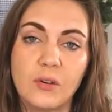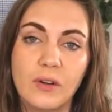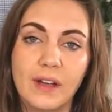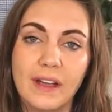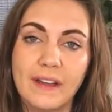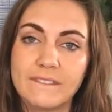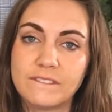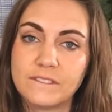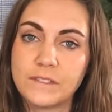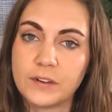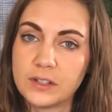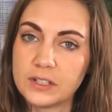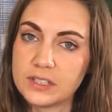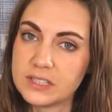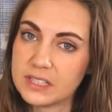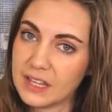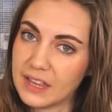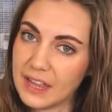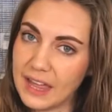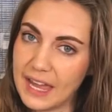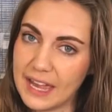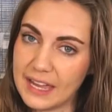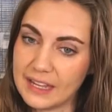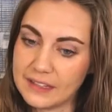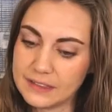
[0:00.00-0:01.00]
at first
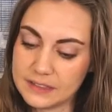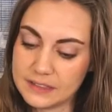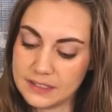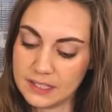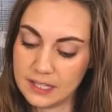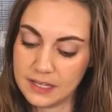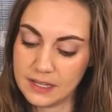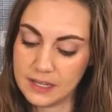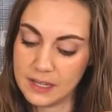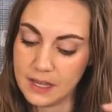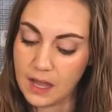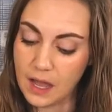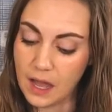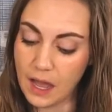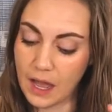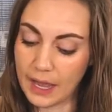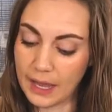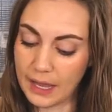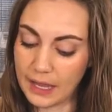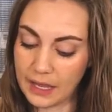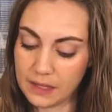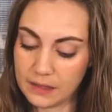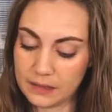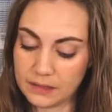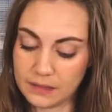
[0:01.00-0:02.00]
glance,
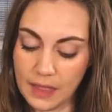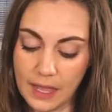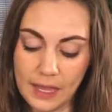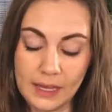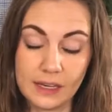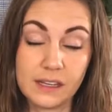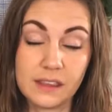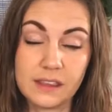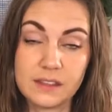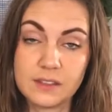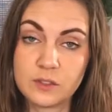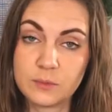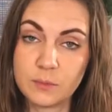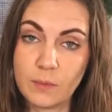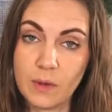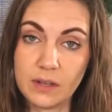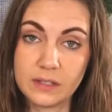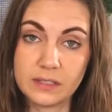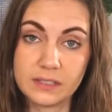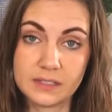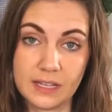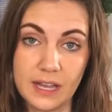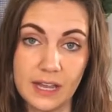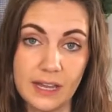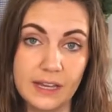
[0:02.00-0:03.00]
I like the small
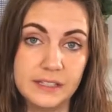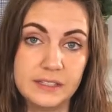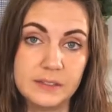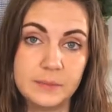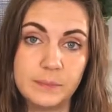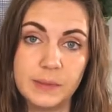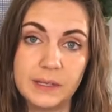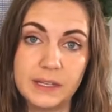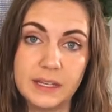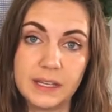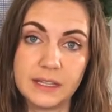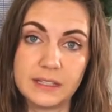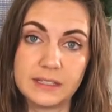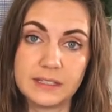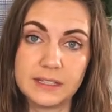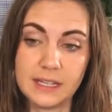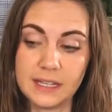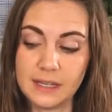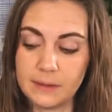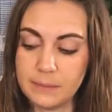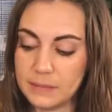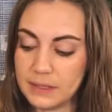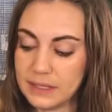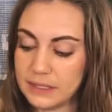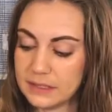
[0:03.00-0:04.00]
size because
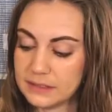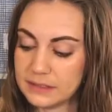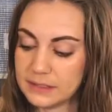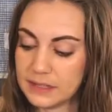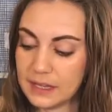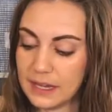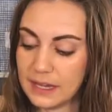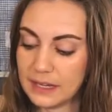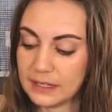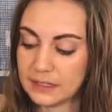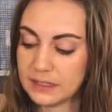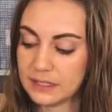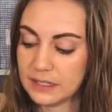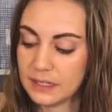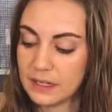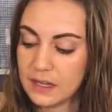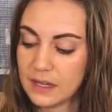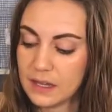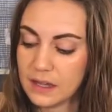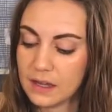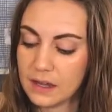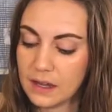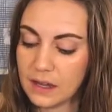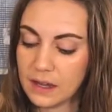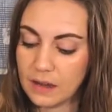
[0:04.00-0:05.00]
it means that
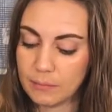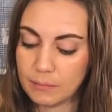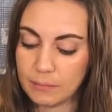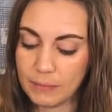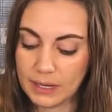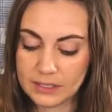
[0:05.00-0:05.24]
um, my